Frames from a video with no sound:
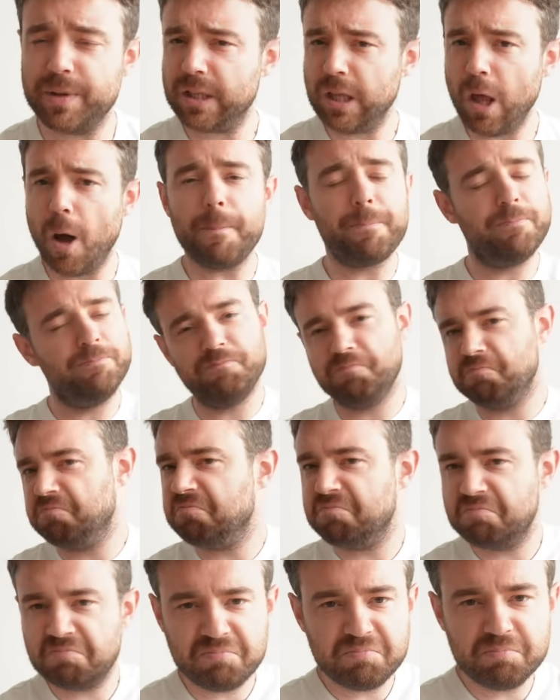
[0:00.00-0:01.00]
with Klopp,
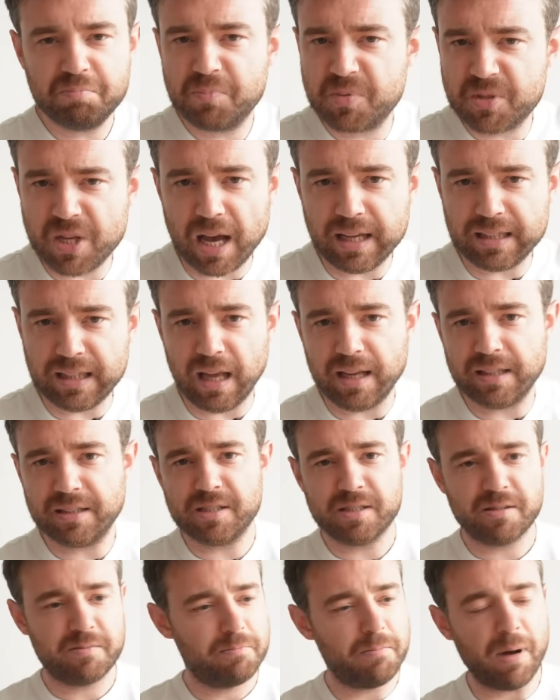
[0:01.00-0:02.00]

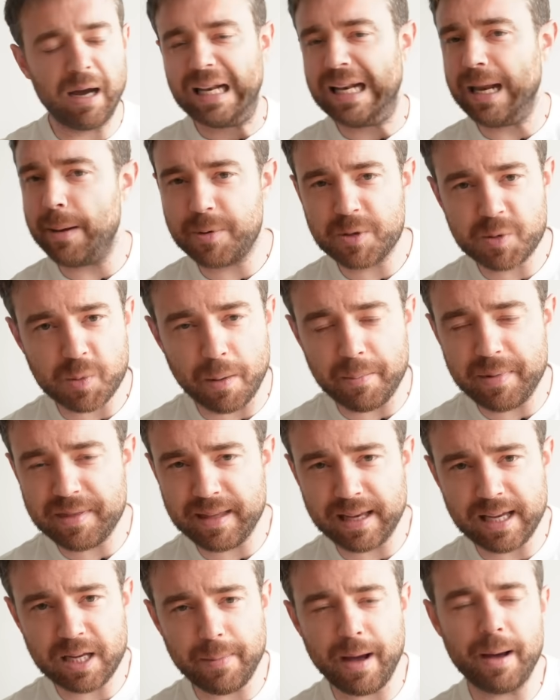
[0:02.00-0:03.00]
sidelined. Michael Edwards won't be
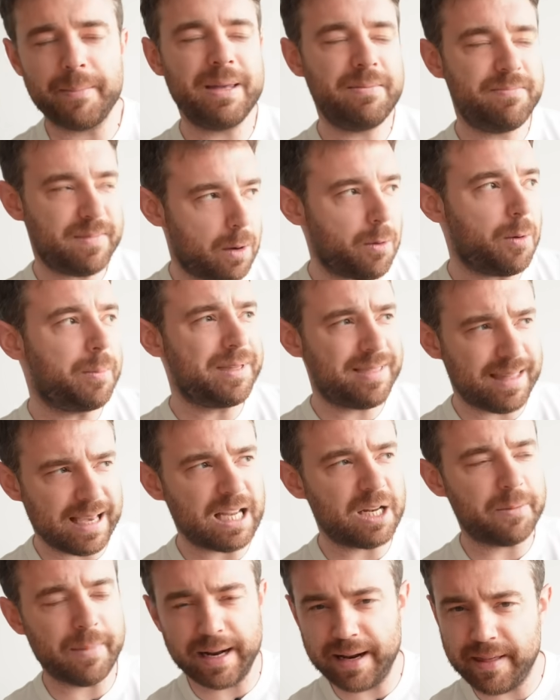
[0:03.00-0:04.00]
thinking about, I mean, they will be
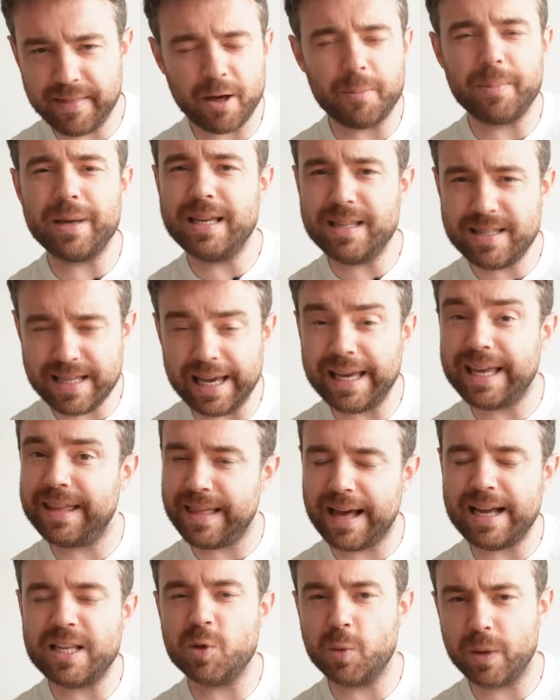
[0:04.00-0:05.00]
thinking about it, they'll be taking
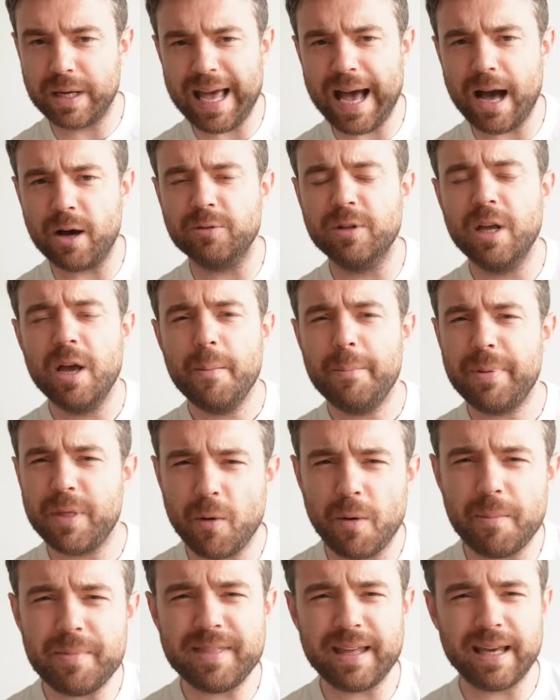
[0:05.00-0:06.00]
that into account, but they
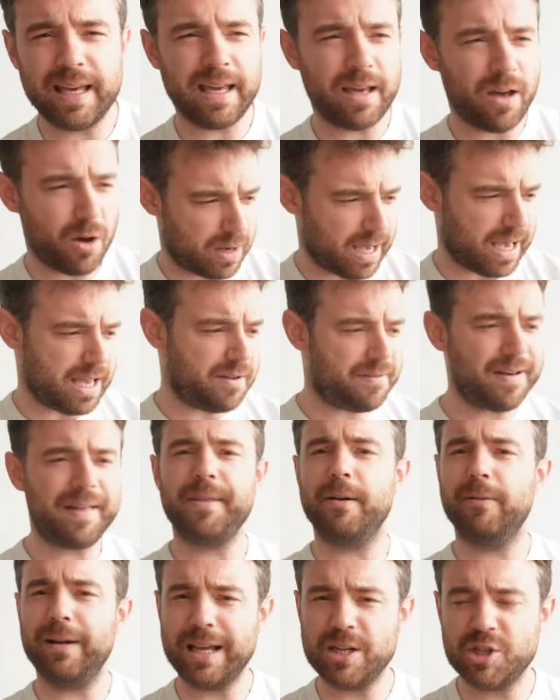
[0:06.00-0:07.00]
won't be thinking, okay, you've had
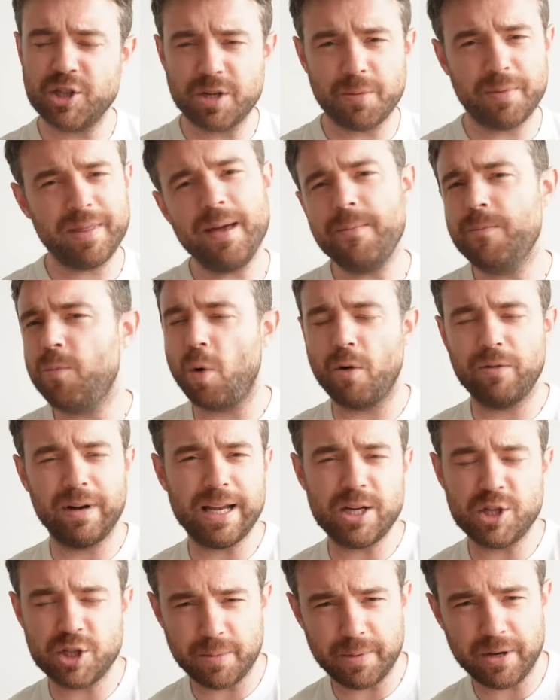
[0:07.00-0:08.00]
that relationship with him, what
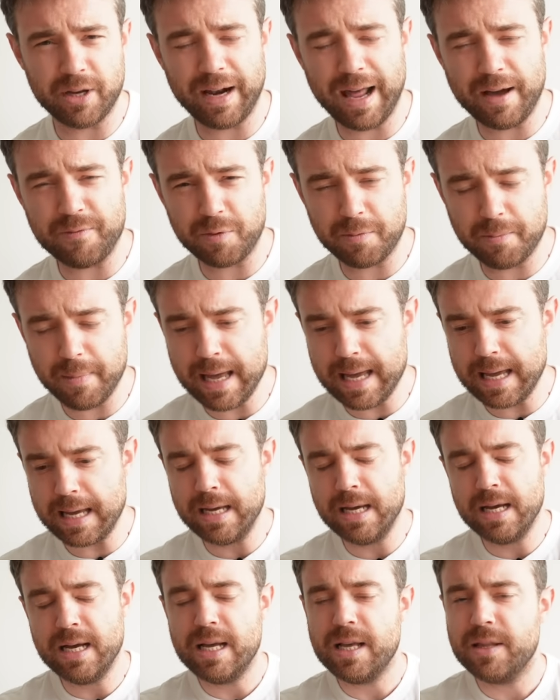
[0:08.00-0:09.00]
relationship are you going to have with
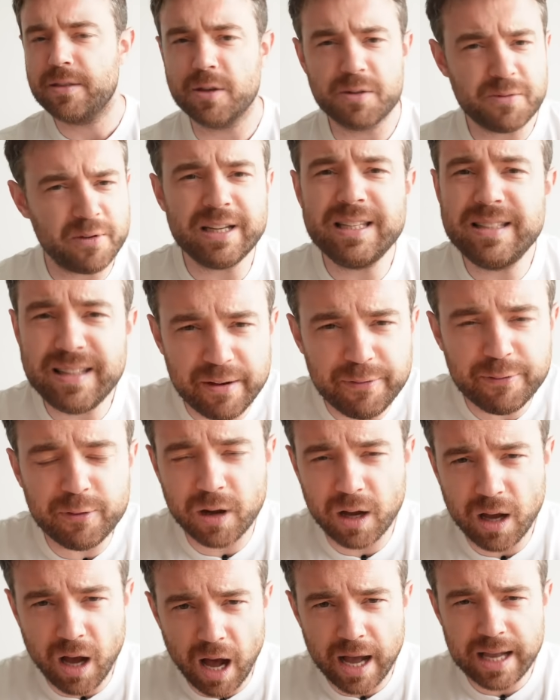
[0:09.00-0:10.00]
me? There's very
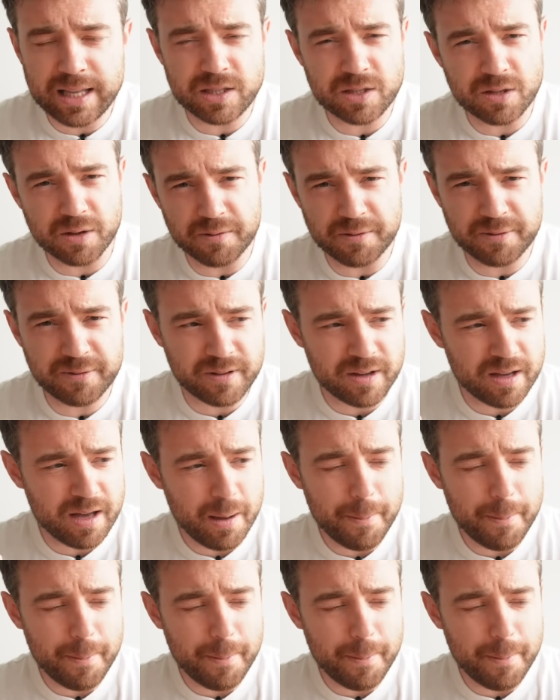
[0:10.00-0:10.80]
different kinds of